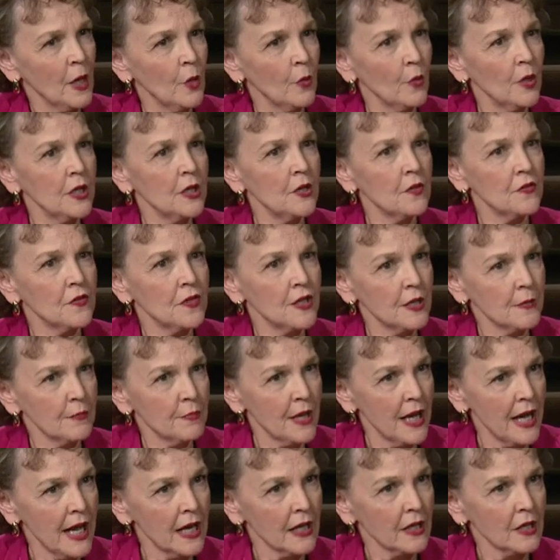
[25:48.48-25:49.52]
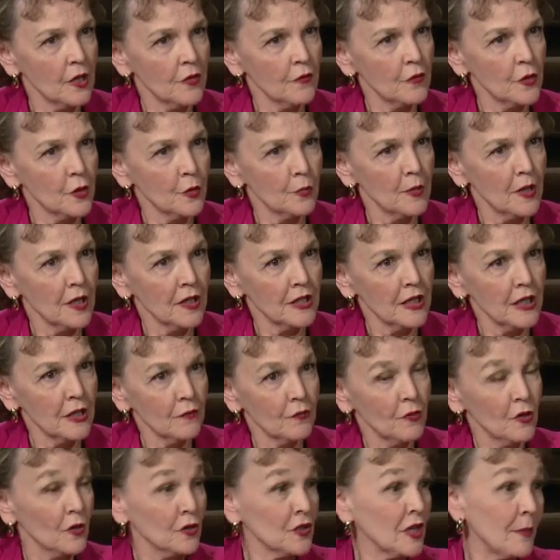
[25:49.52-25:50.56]
When you think back over your body of
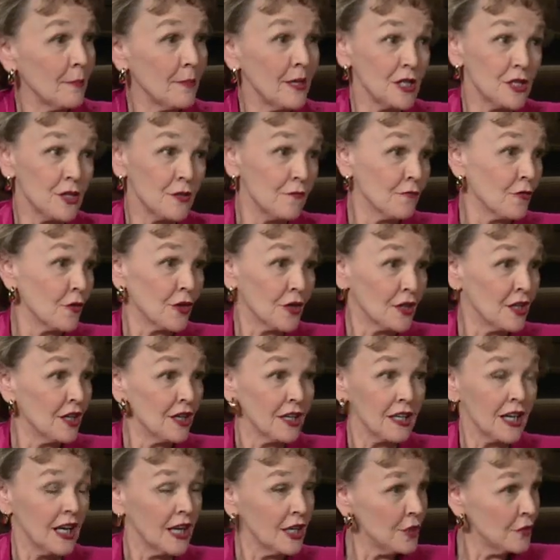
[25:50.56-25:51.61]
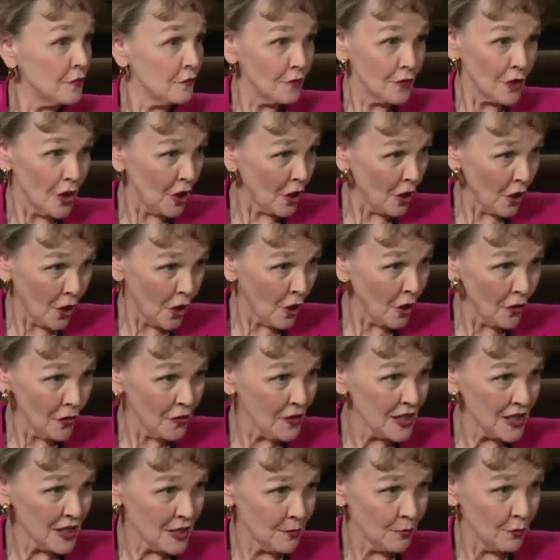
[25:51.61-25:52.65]
work, I mentioned for a young guy, you've got all
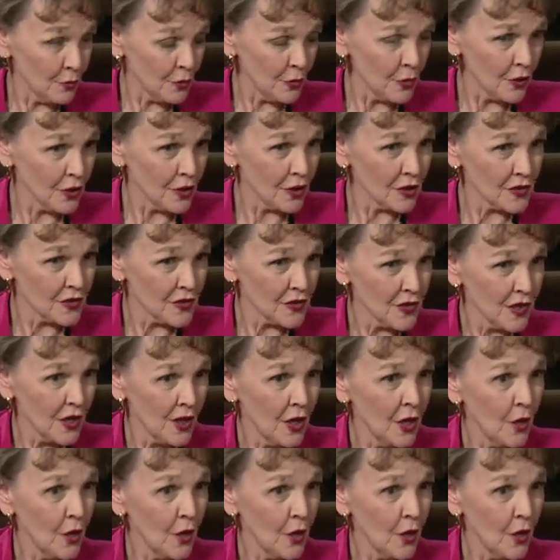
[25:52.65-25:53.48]
these mm-hmm. books.